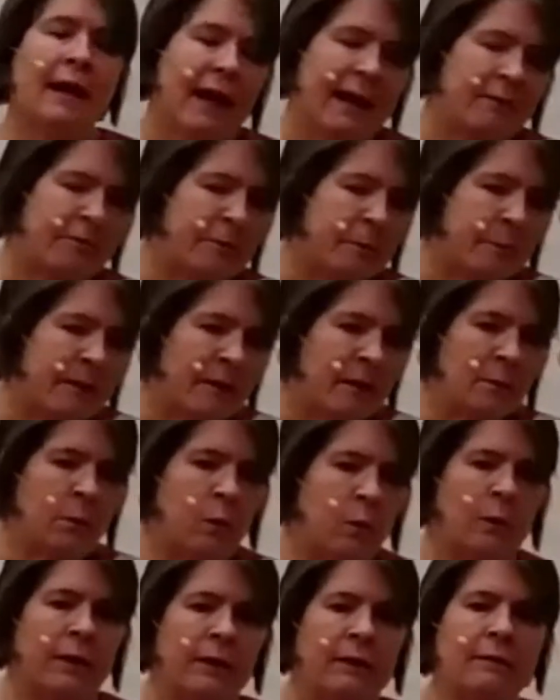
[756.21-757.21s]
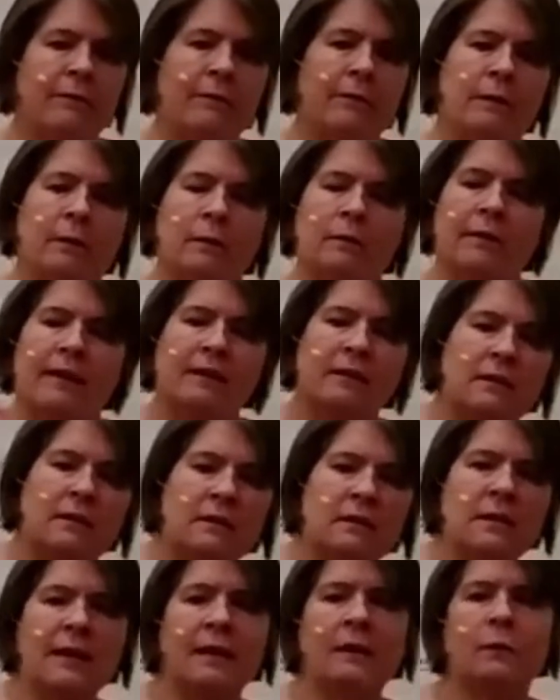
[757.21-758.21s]
And from their point of view, if I just
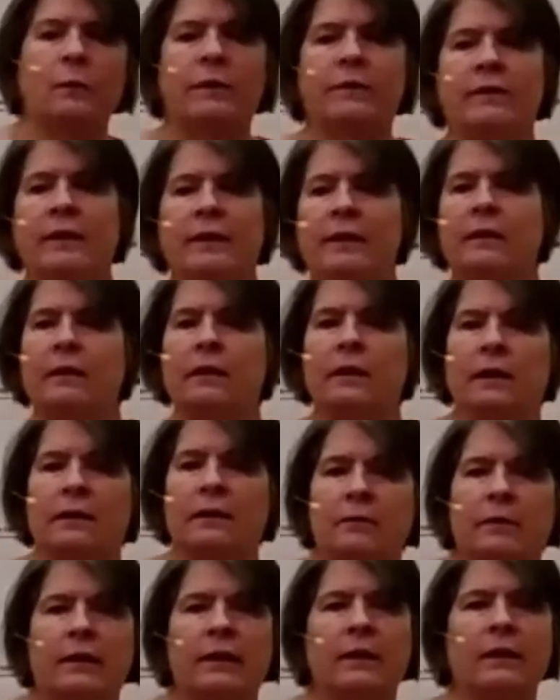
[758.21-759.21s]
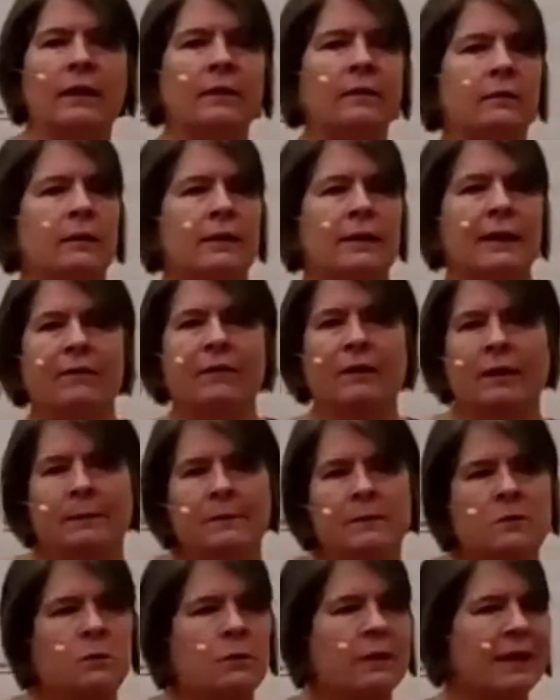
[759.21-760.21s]
desire one thing and another and another, it never
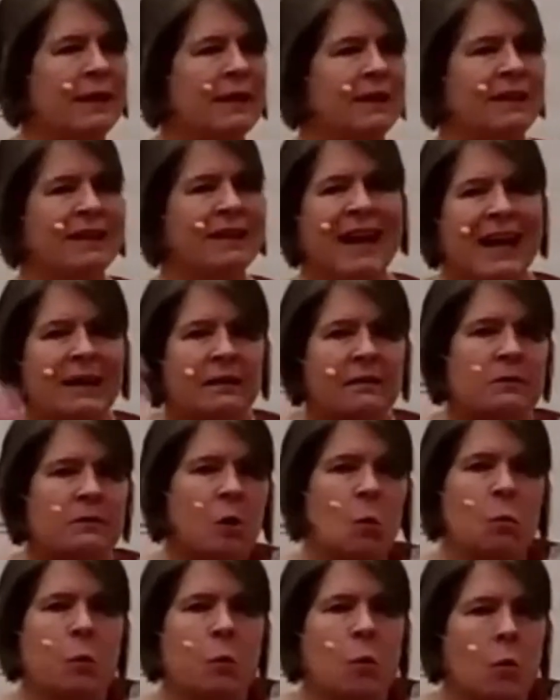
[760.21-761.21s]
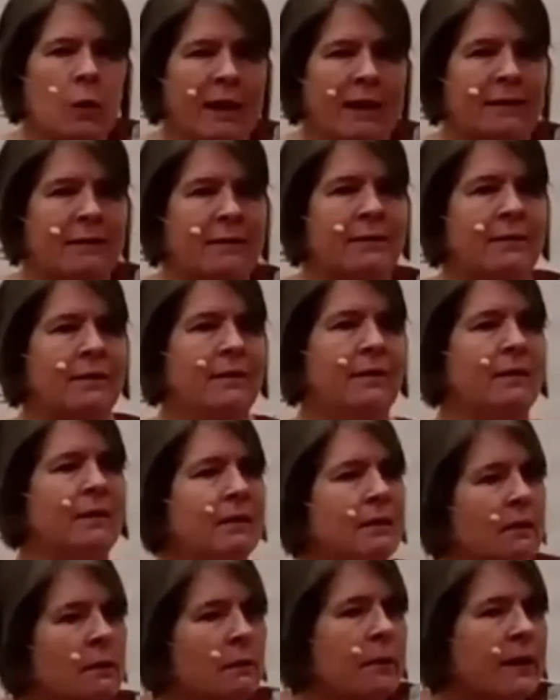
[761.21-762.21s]
comes to an end, it has no point,
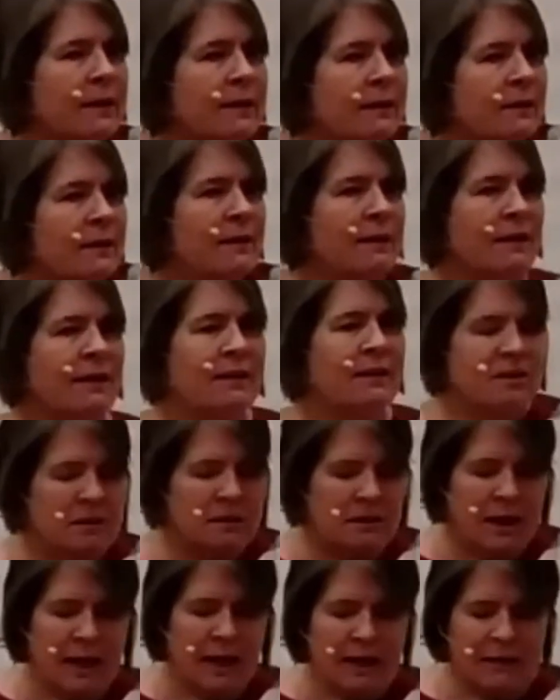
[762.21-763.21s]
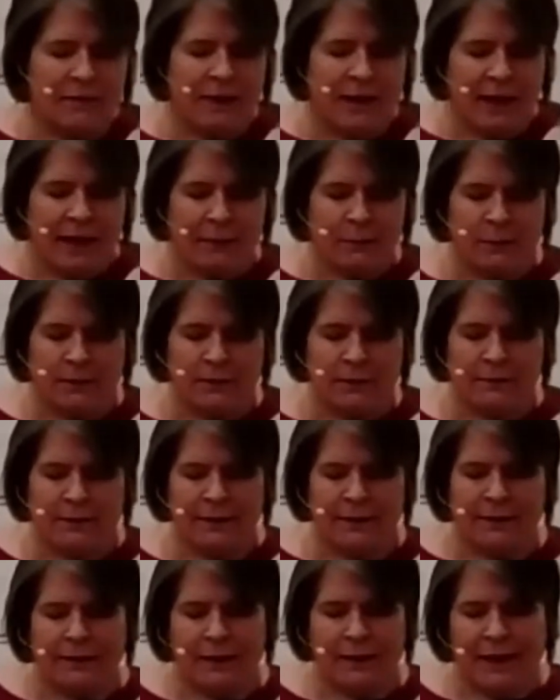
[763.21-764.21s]
right? It's just kind of aimless
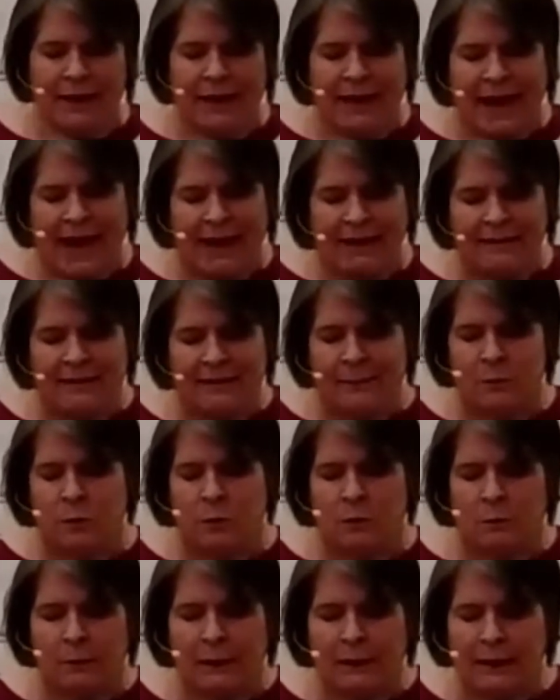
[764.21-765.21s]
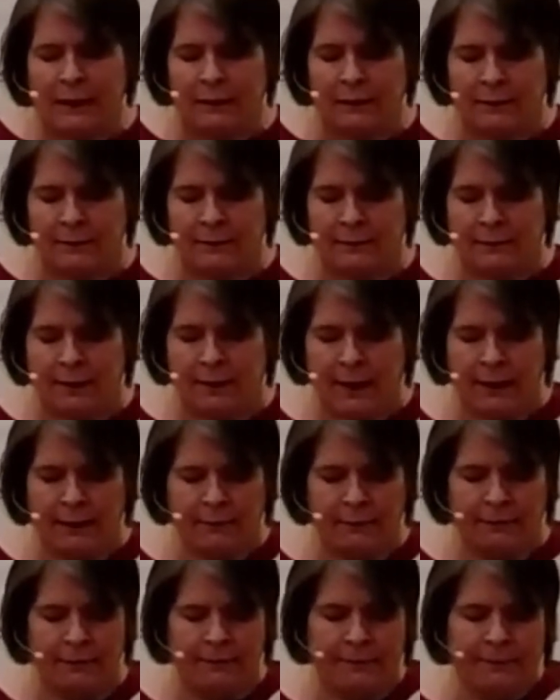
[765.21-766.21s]
and it, and it adds up to a meaningless
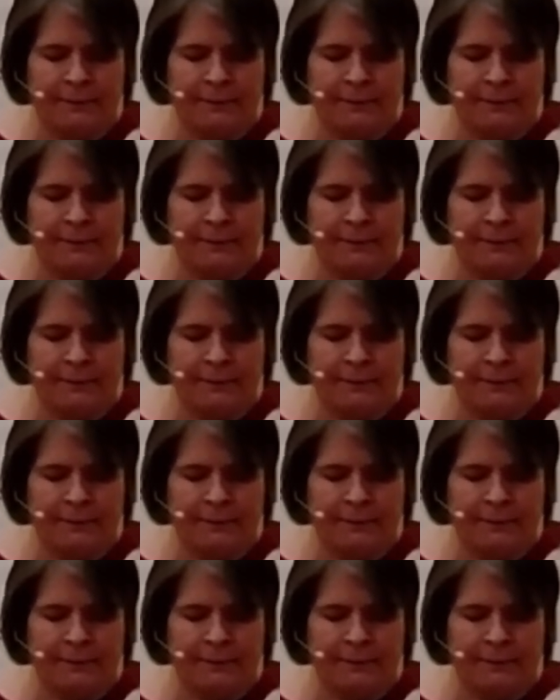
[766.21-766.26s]
life.